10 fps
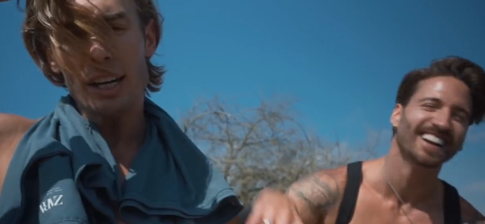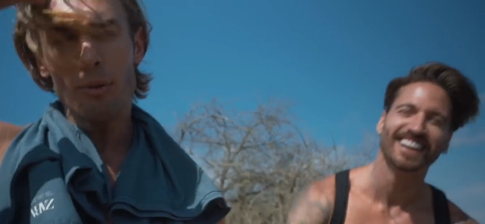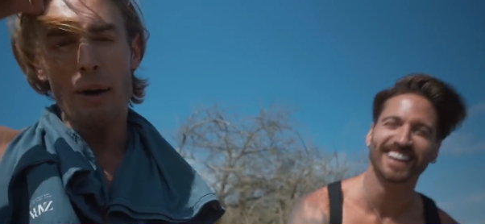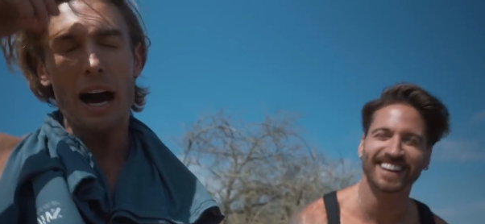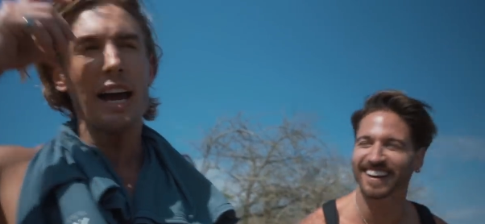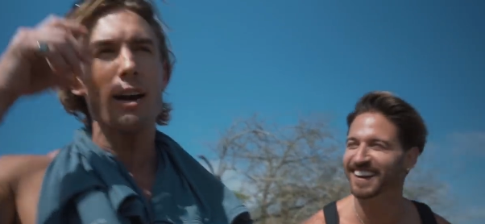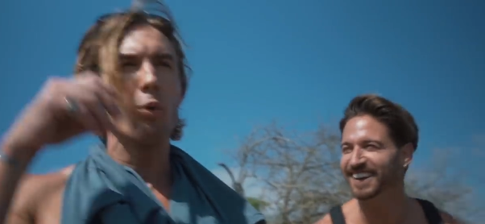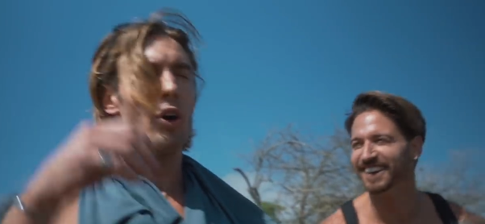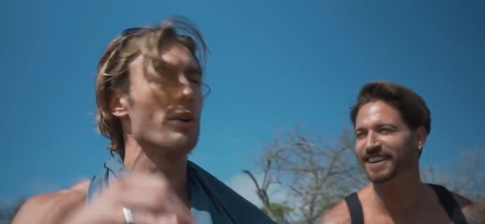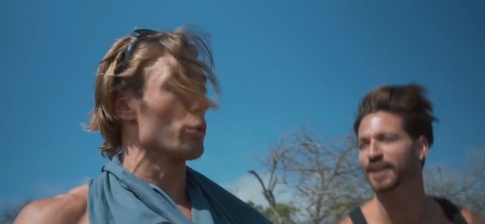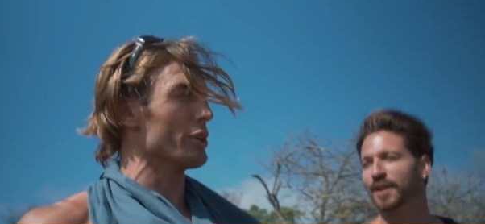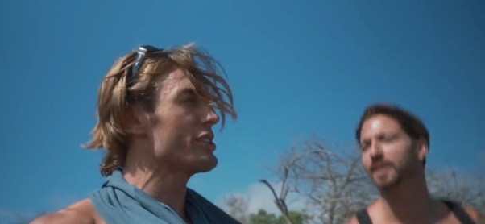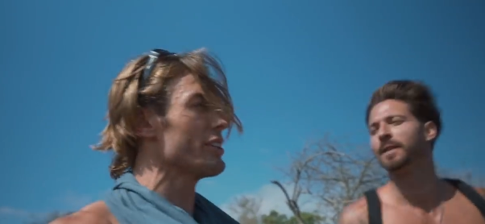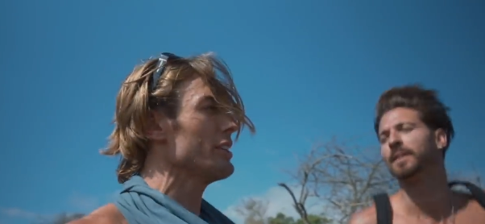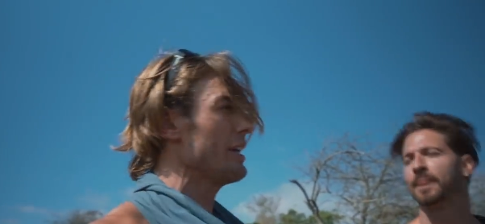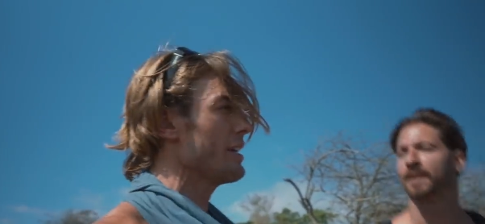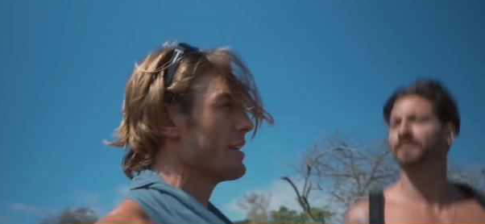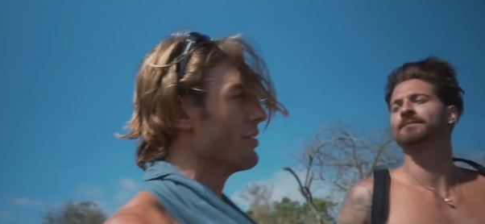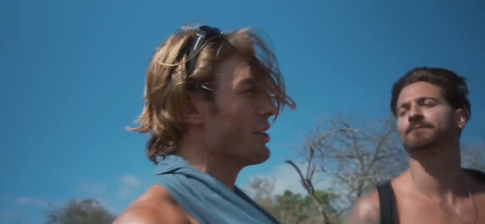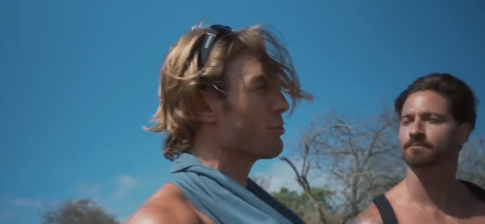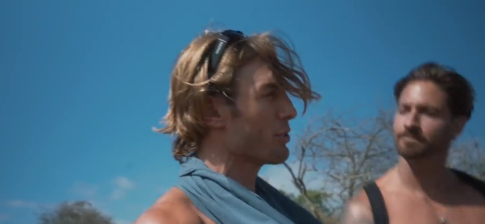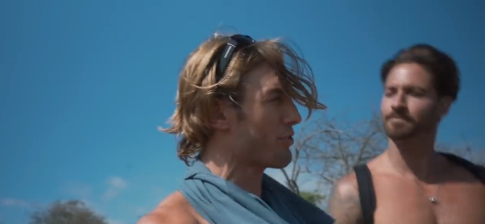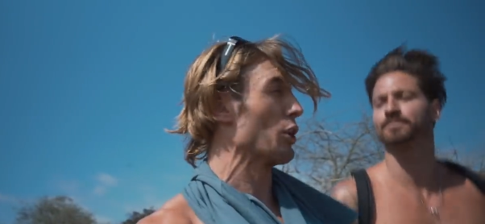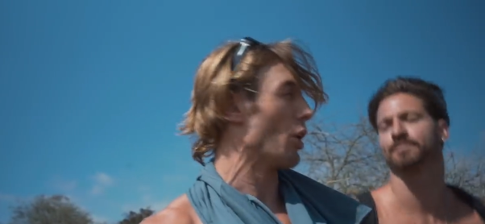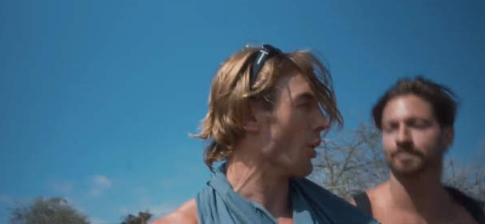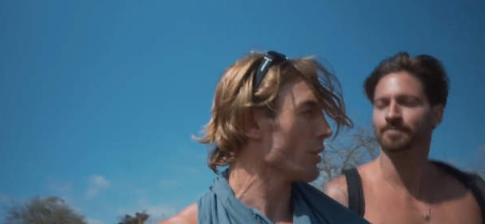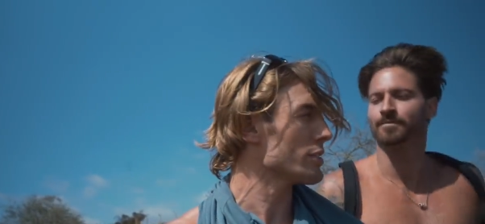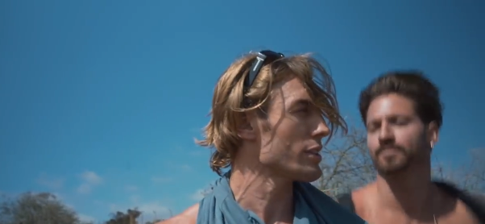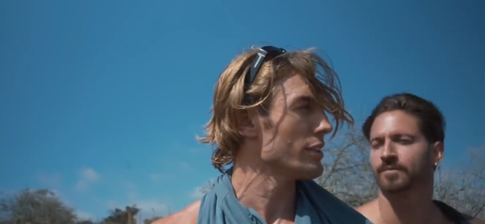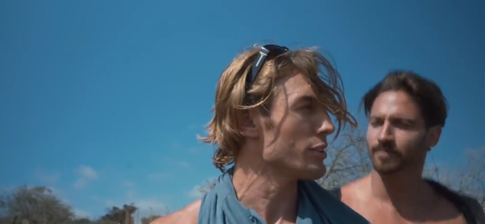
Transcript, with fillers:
Speaker 1: um I had one recently. Now this was for art.